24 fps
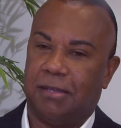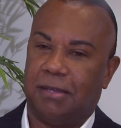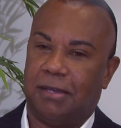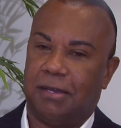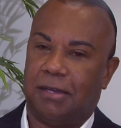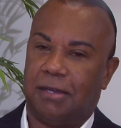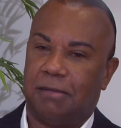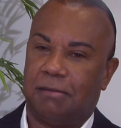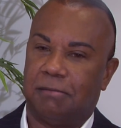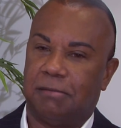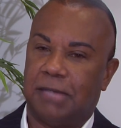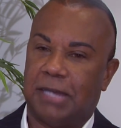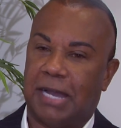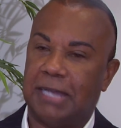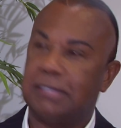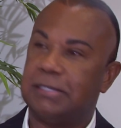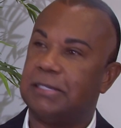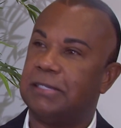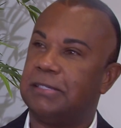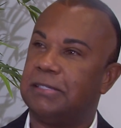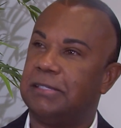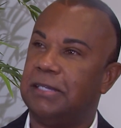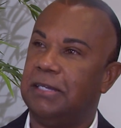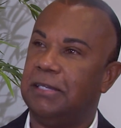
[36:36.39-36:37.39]
"nice
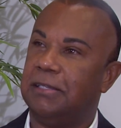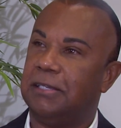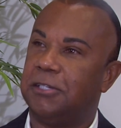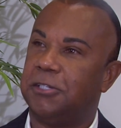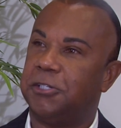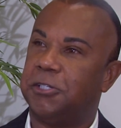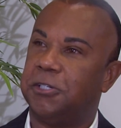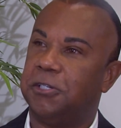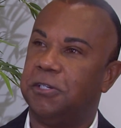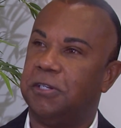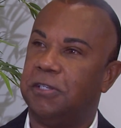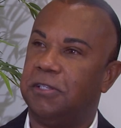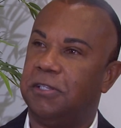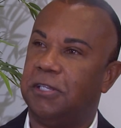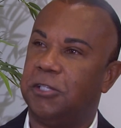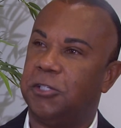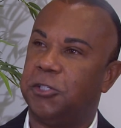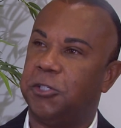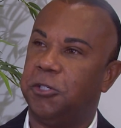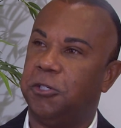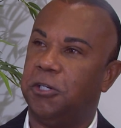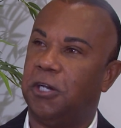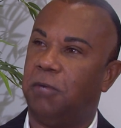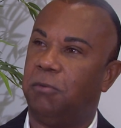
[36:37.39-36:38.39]
to see that
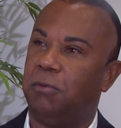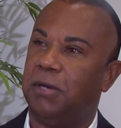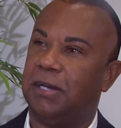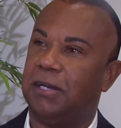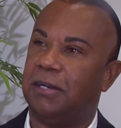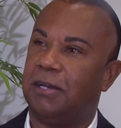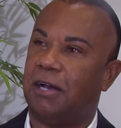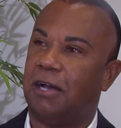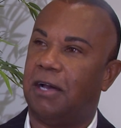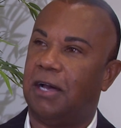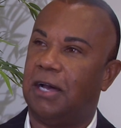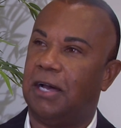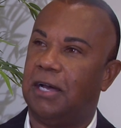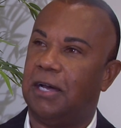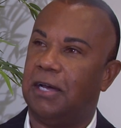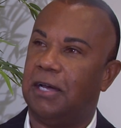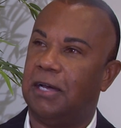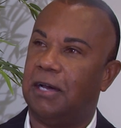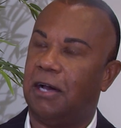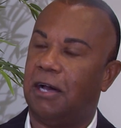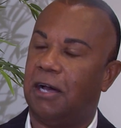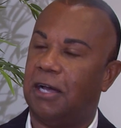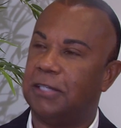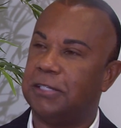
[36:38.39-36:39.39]
you know what
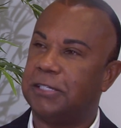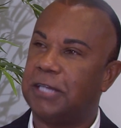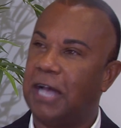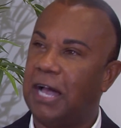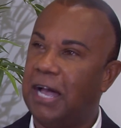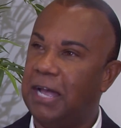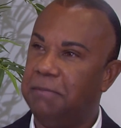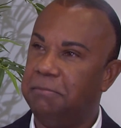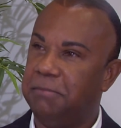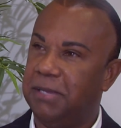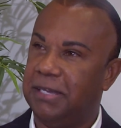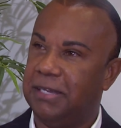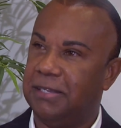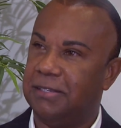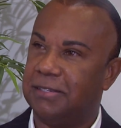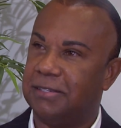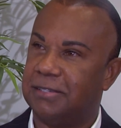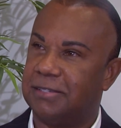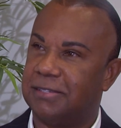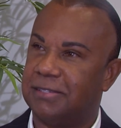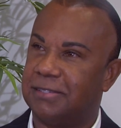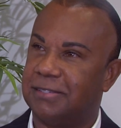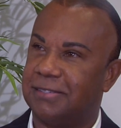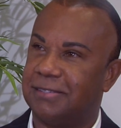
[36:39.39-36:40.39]
on time
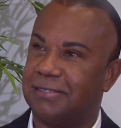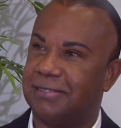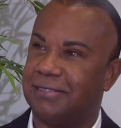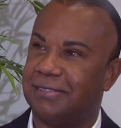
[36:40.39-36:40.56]
means."